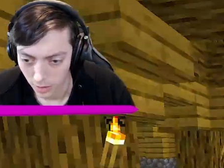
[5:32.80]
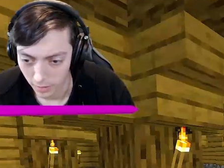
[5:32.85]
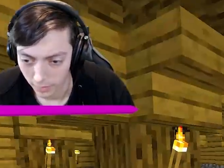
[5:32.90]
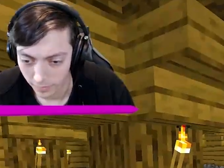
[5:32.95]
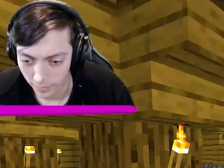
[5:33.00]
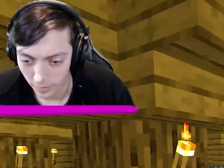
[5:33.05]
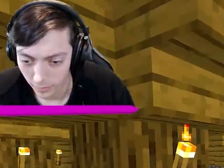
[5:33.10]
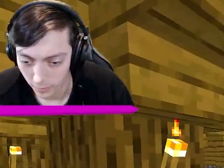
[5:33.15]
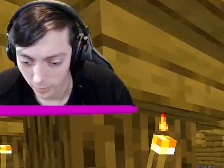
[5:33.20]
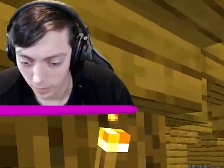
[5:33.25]
I
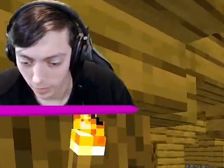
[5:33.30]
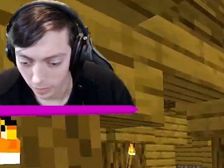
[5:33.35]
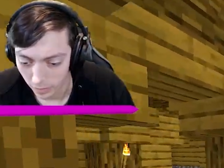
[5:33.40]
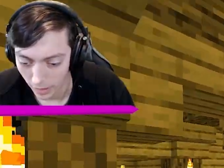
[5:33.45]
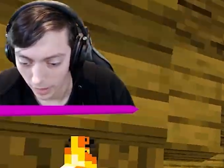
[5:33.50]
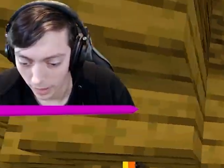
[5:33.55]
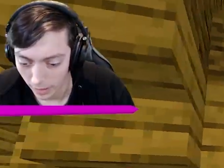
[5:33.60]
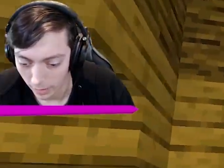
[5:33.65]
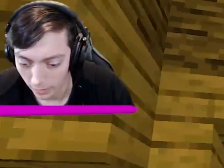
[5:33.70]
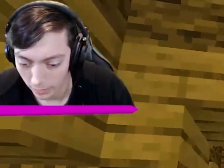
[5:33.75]
think we can
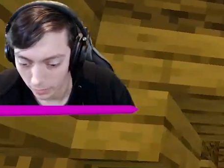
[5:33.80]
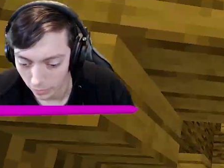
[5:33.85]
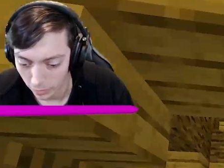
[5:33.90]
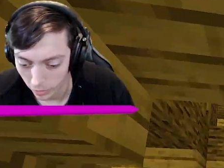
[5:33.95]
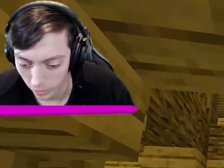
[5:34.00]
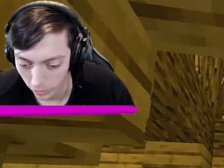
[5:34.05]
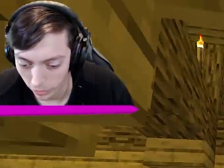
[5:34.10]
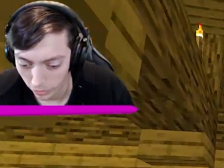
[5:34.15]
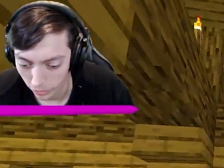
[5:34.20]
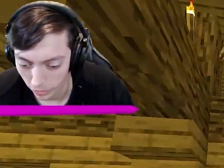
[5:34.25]
now
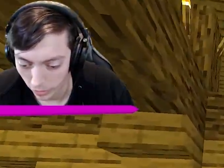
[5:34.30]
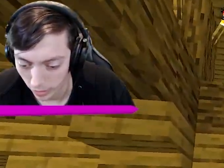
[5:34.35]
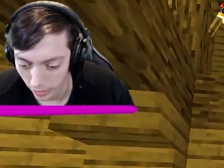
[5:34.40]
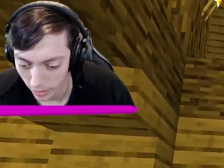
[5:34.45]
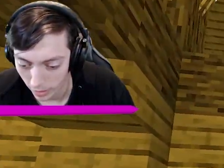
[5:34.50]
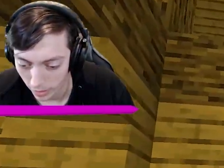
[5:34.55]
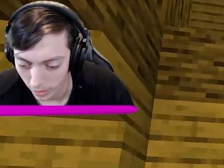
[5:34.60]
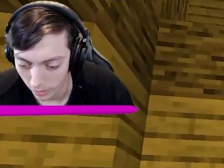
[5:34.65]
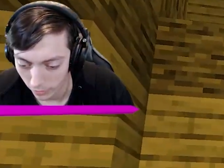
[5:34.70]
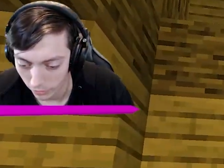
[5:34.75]
just
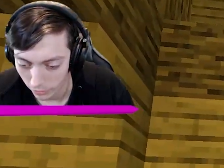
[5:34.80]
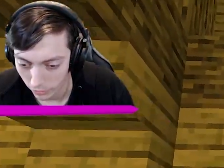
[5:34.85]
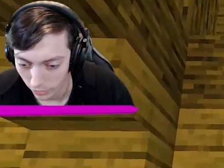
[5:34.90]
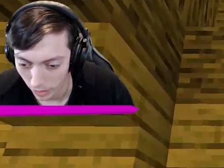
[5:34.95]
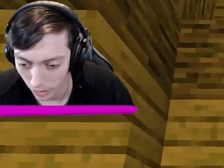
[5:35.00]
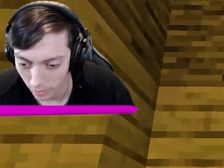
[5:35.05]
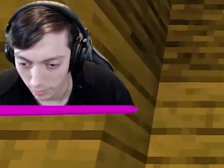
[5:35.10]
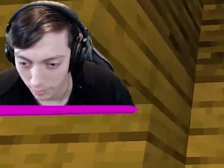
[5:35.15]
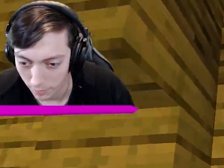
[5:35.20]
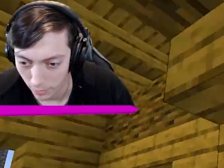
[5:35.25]

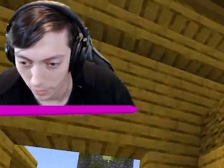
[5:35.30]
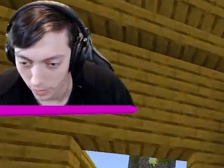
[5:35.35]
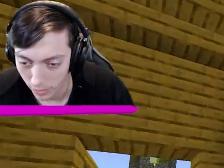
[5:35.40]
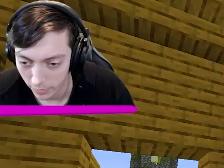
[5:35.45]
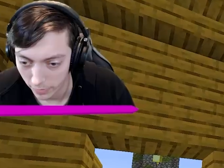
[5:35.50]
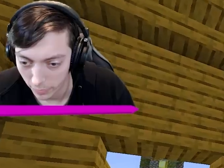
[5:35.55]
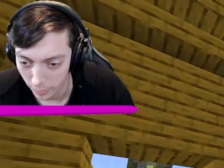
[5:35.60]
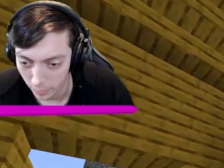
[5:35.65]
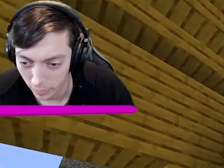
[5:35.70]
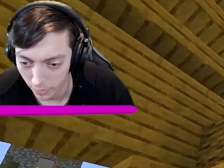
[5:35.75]
start burning
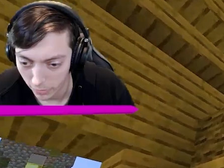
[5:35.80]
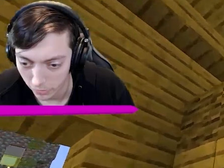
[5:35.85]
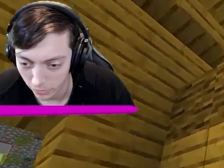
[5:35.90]
the place